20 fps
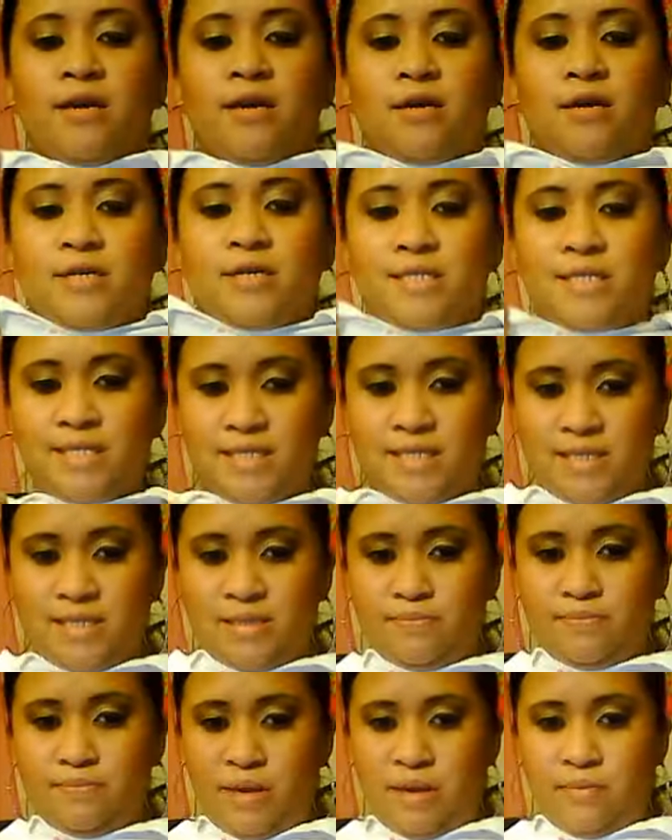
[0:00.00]
it because it says
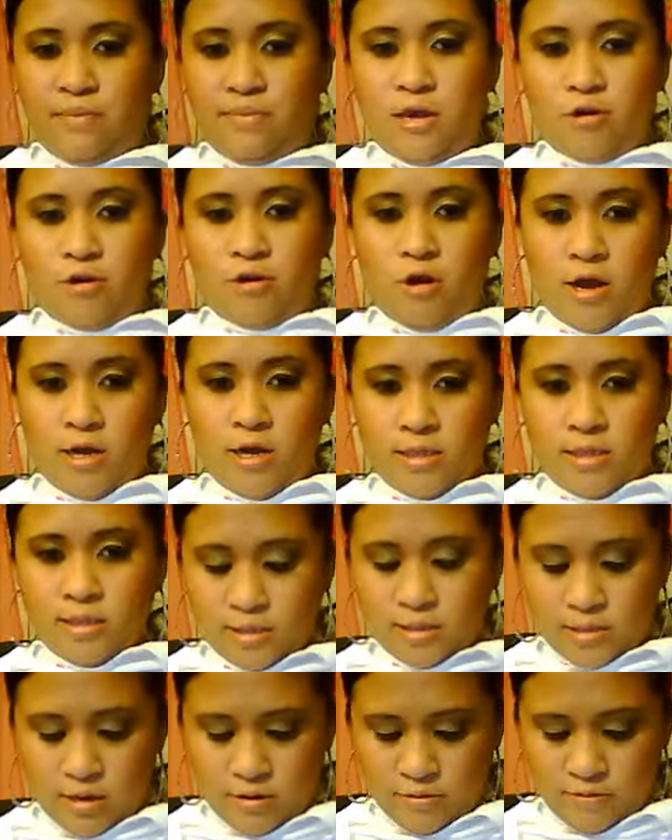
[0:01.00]
baby across.
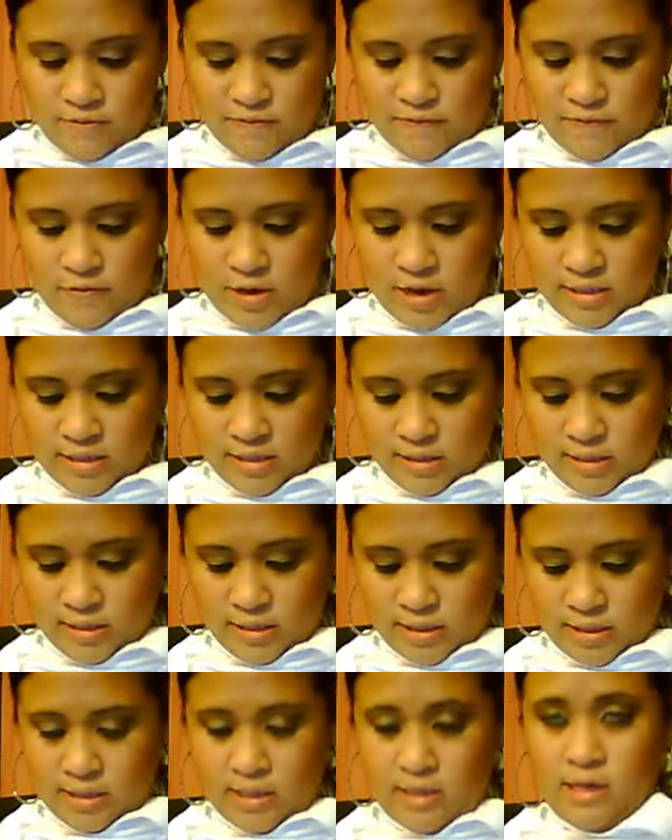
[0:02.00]
if you guys could
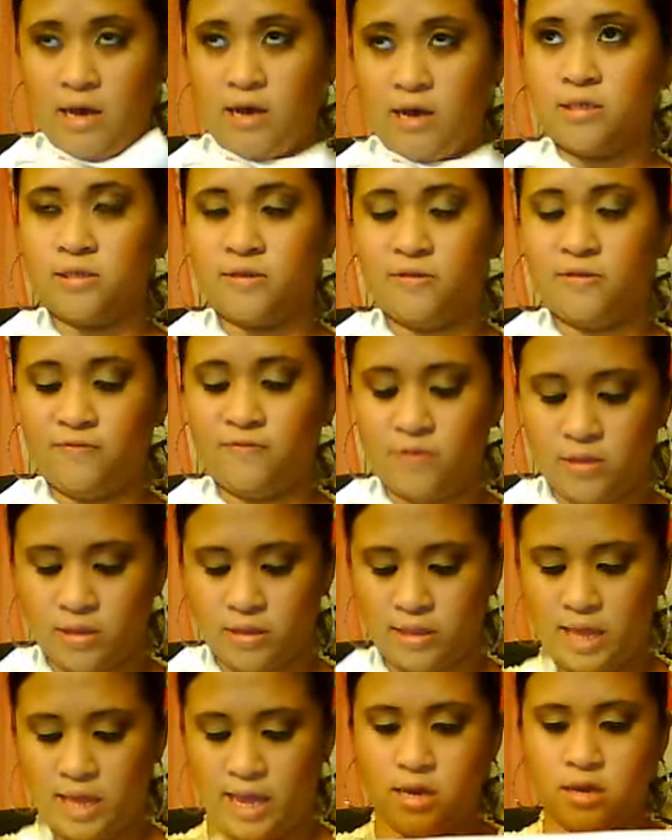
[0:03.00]
see that because of the
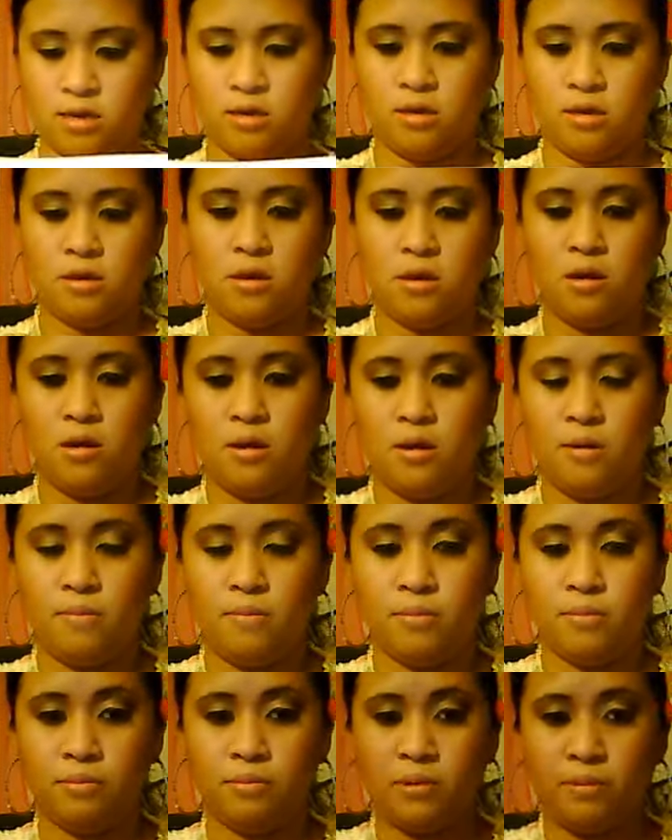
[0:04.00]
light.
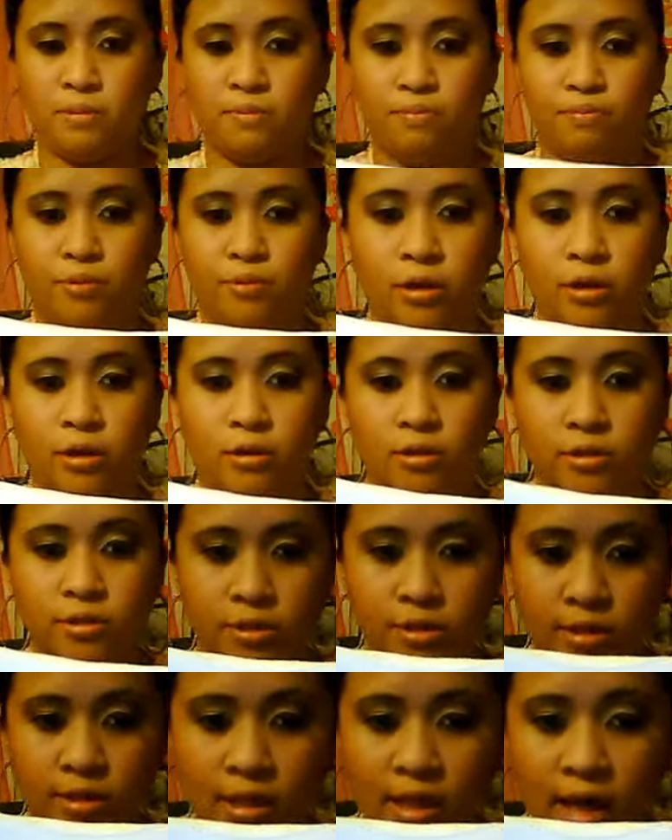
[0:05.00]
Let me put it
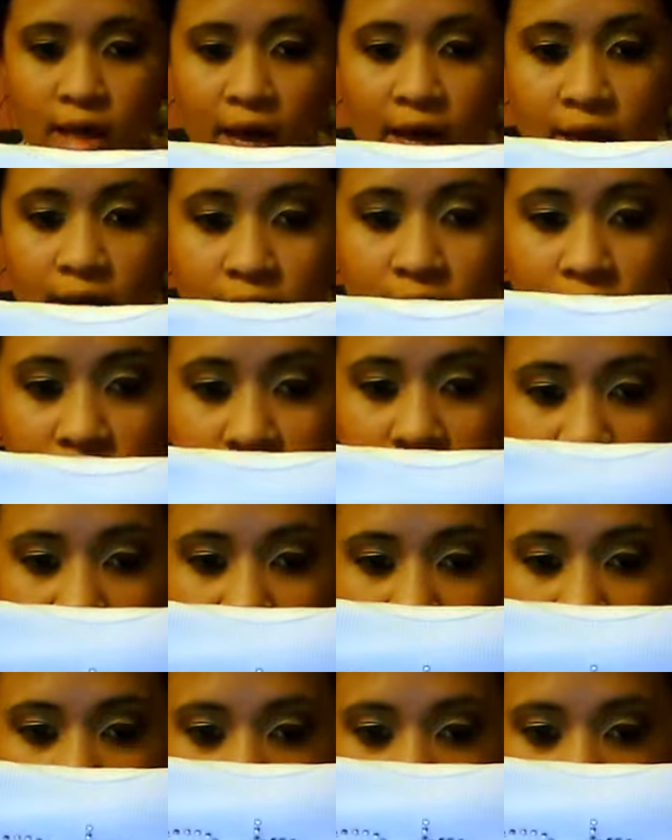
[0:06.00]
closer, see that? It says